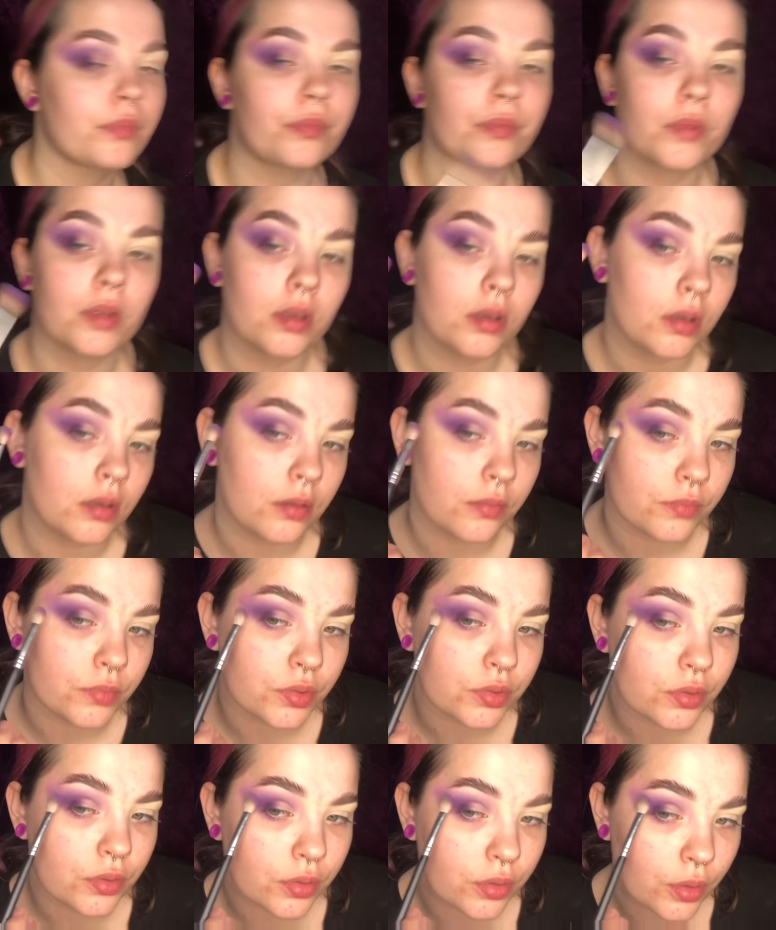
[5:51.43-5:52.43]
I'm
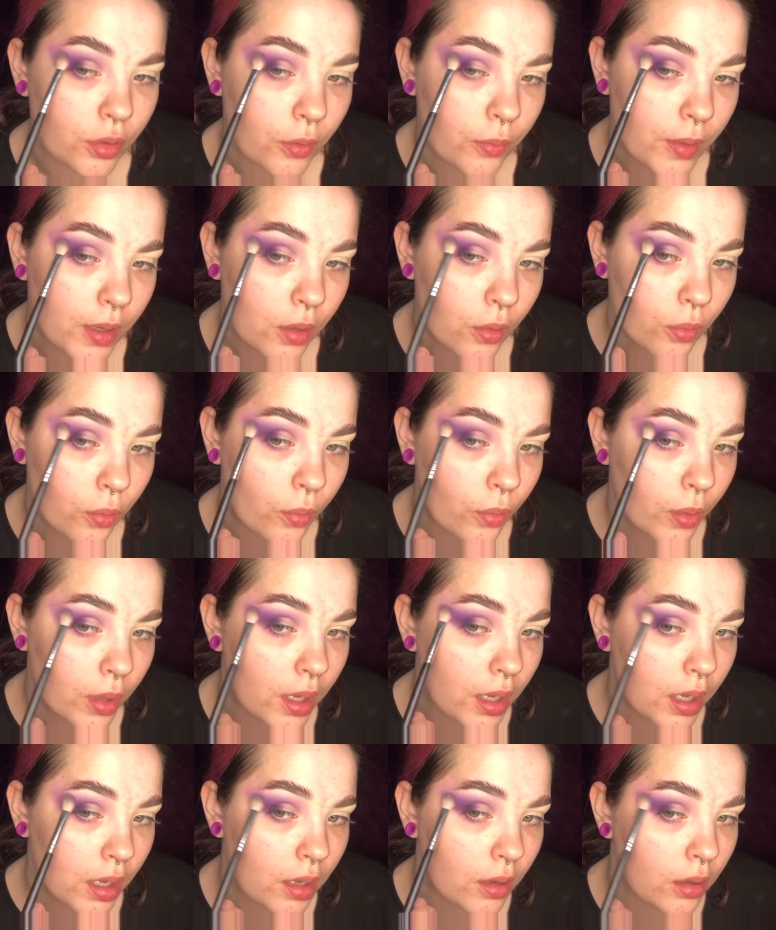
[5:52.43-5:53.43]
just going to go back
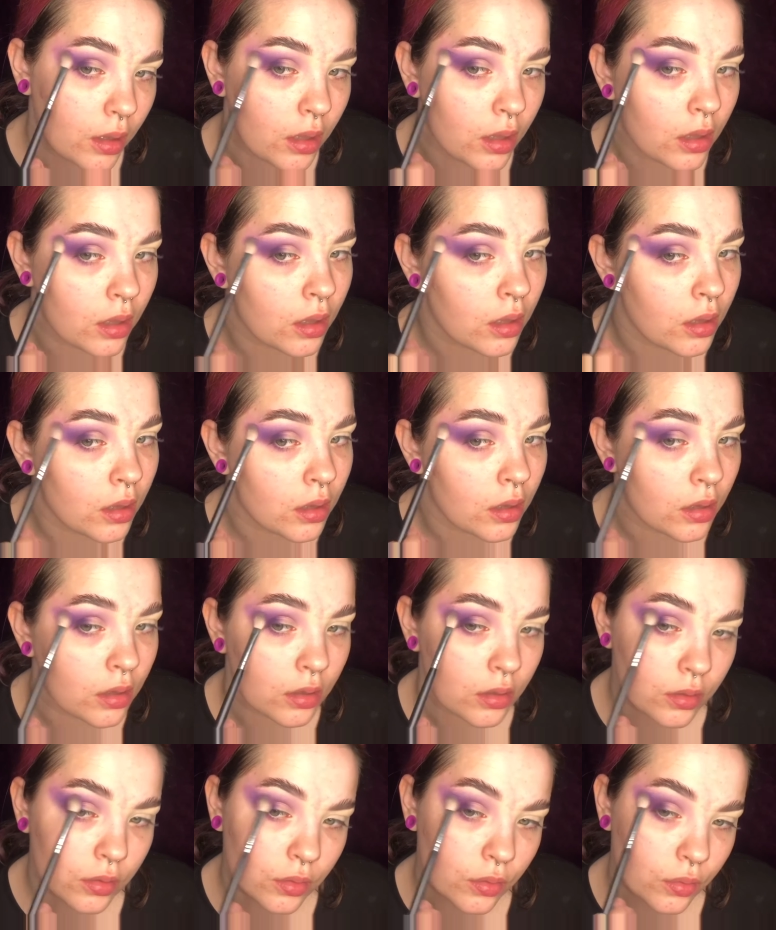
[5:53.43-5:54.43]
where
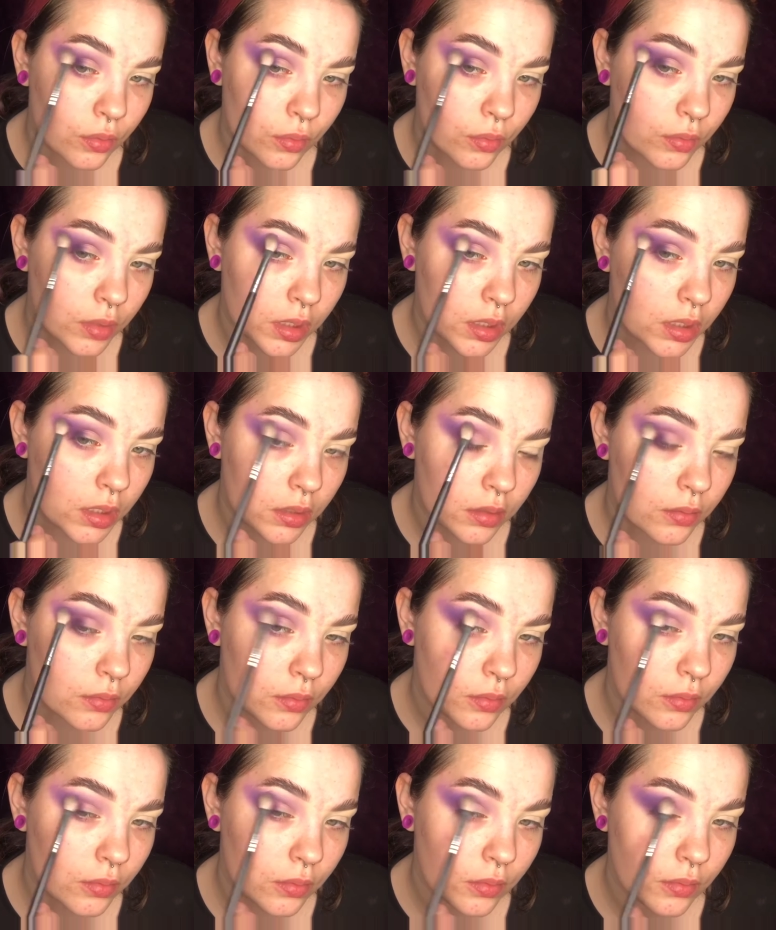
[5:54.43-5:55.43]
we
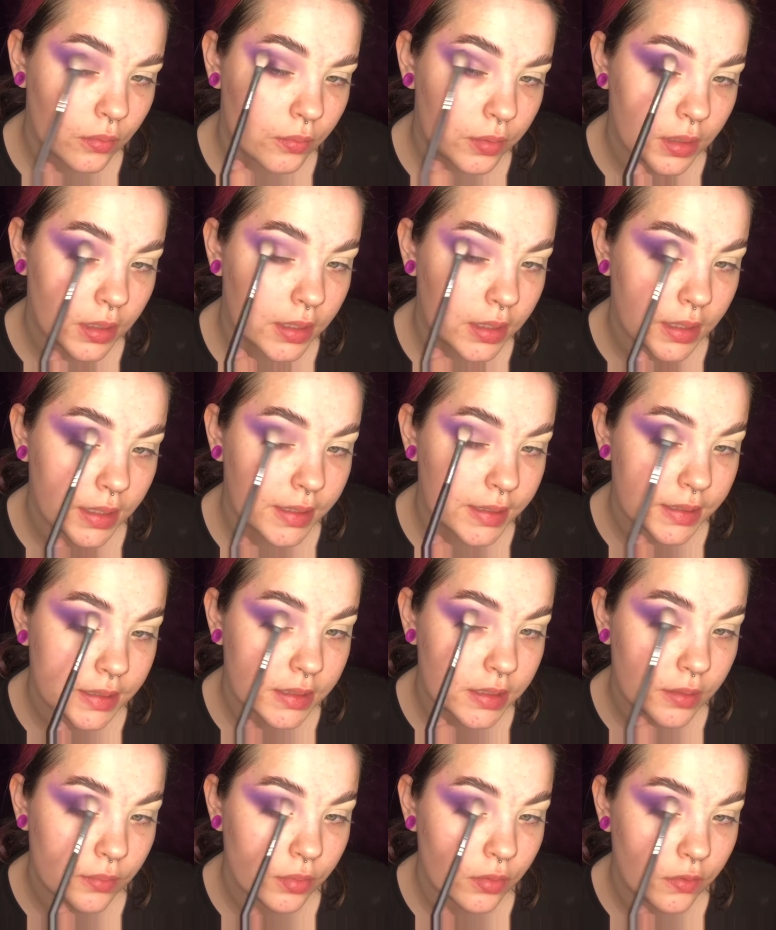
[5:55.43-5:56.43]
placed
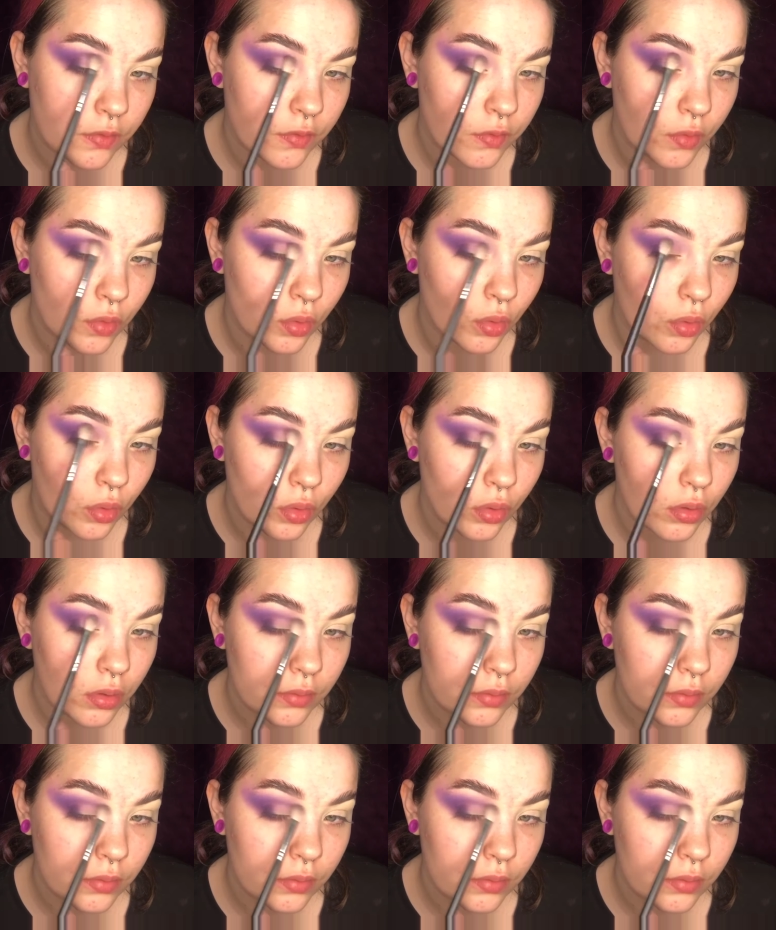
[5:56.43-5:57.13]
it before.